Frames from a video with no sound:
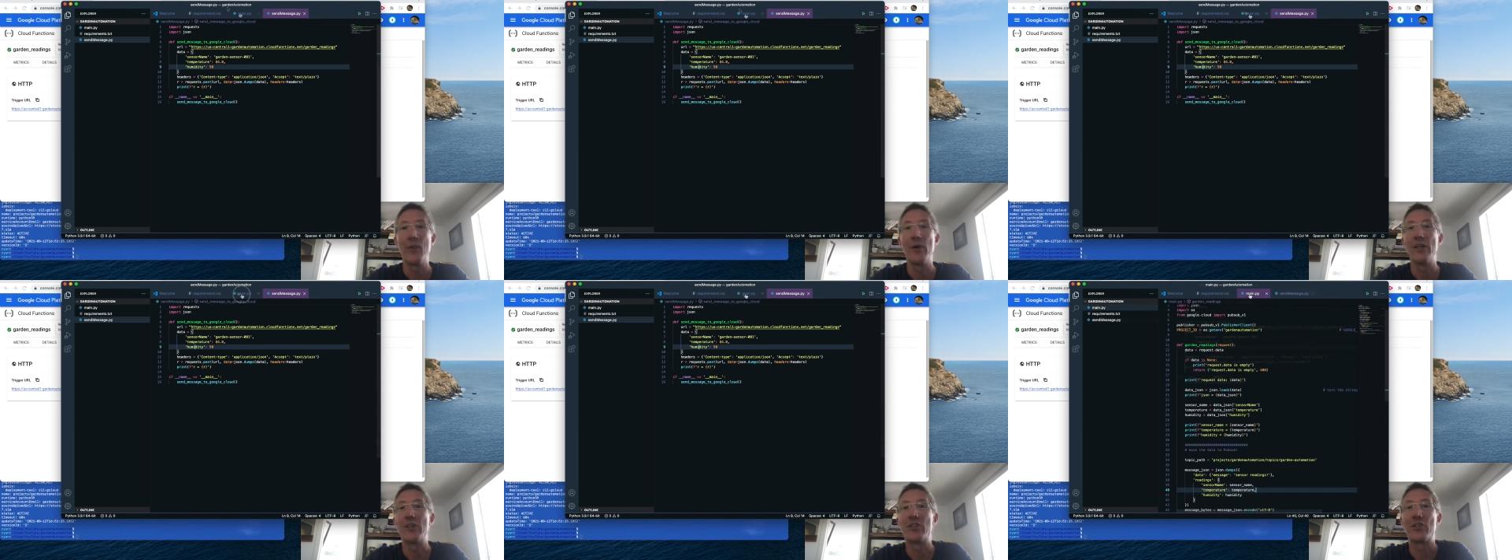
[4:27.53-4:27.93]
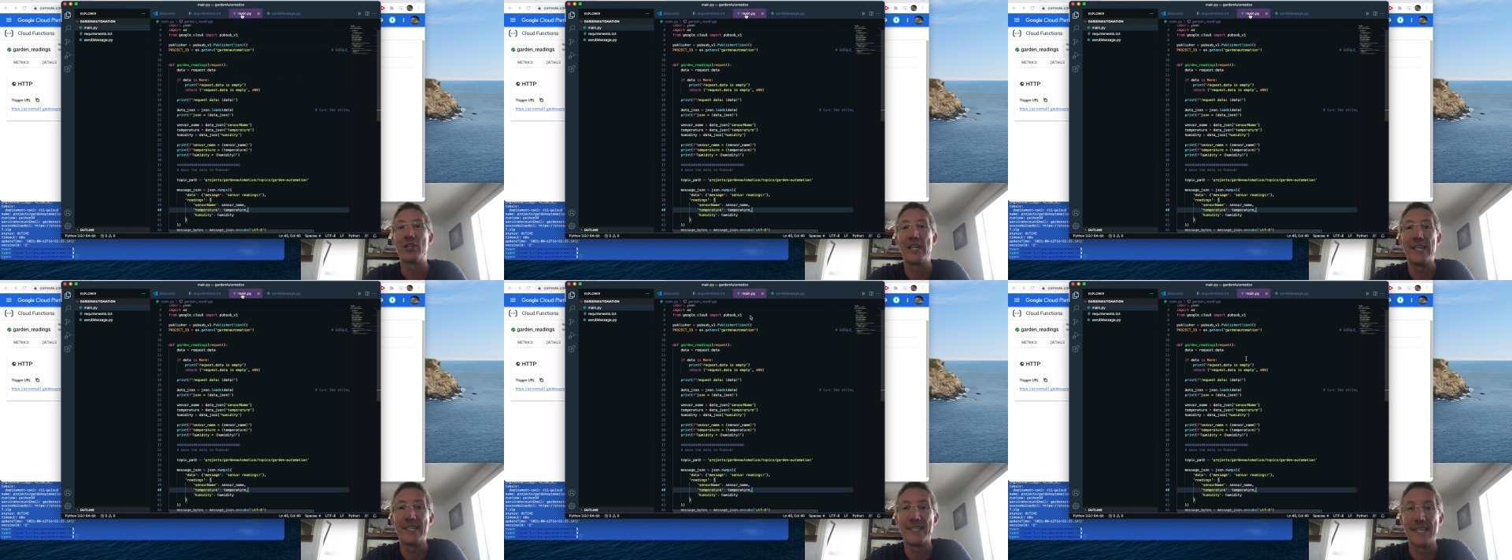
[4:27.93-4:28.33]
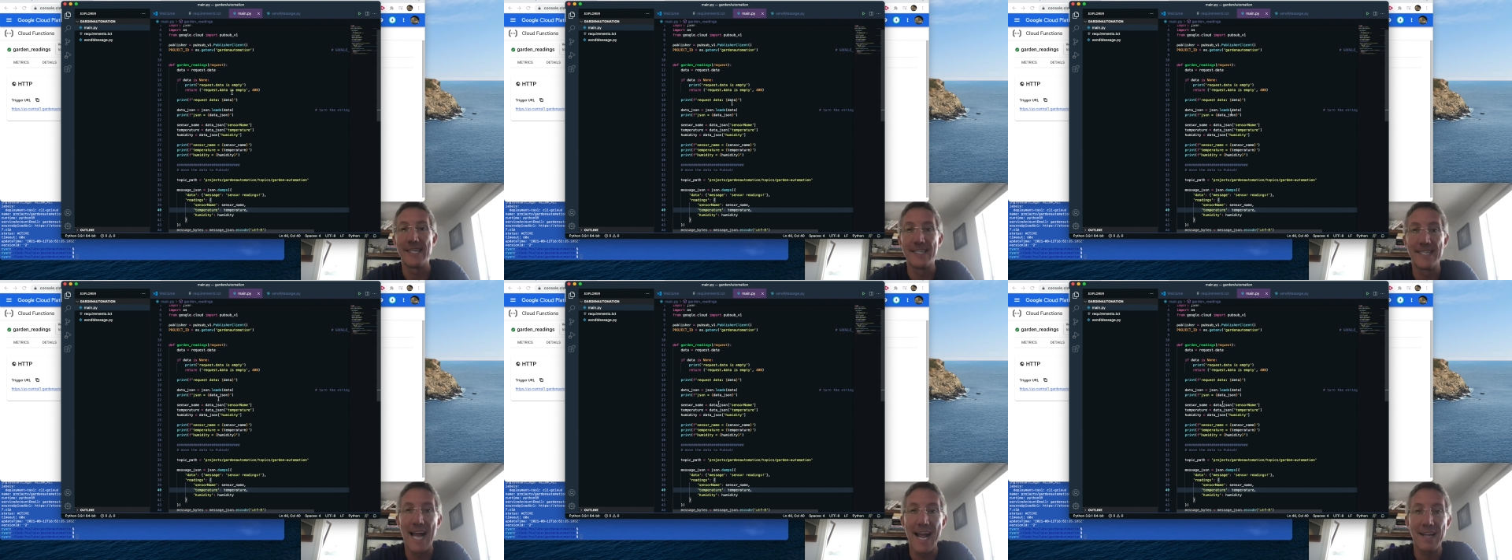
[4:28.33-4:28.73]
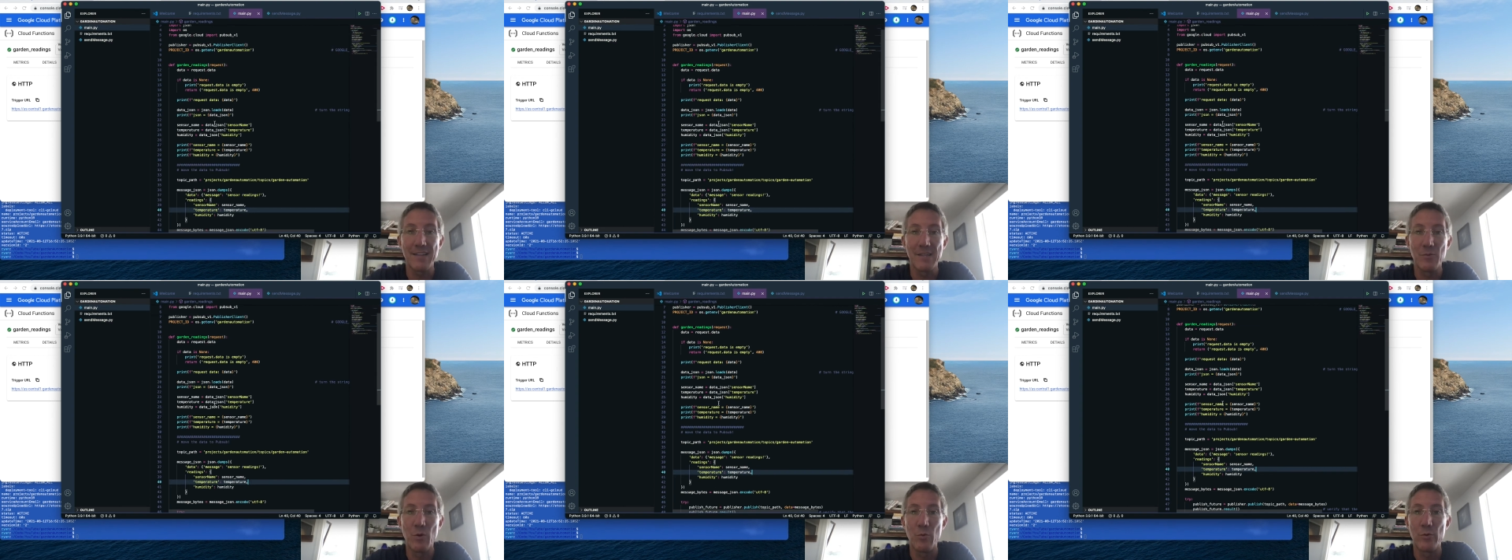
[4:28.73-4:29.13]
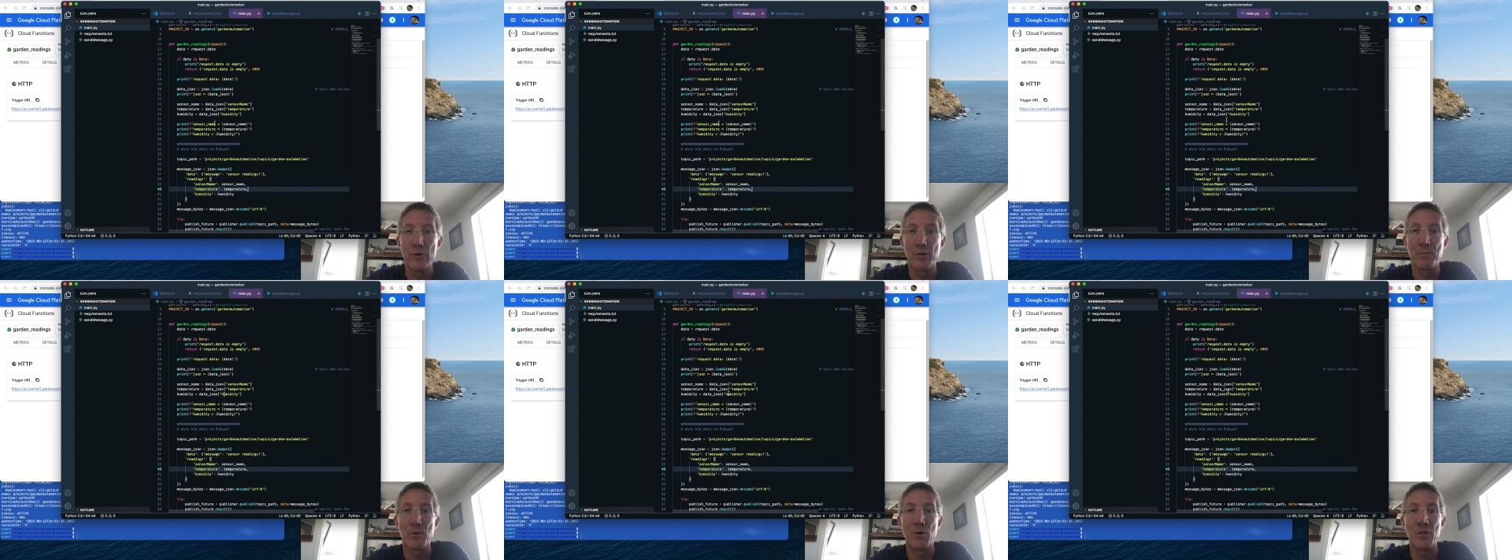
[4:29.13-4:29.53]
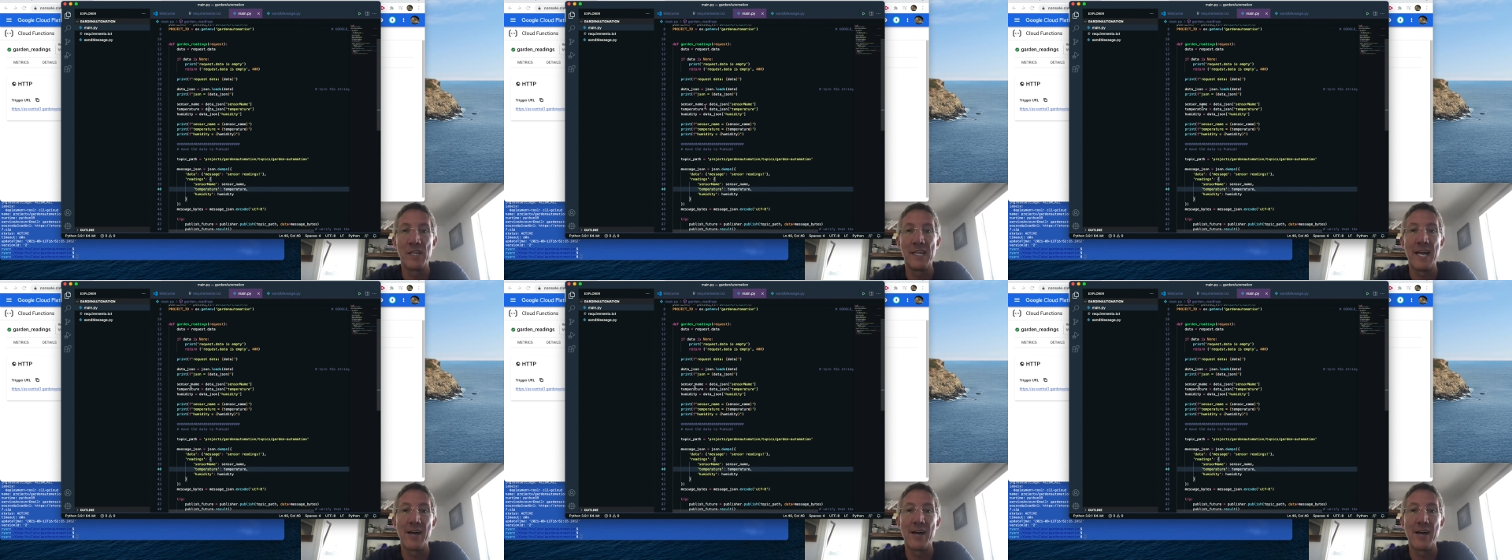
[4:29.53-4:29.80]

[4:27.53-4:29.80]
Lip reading: which is exactly what we were pulling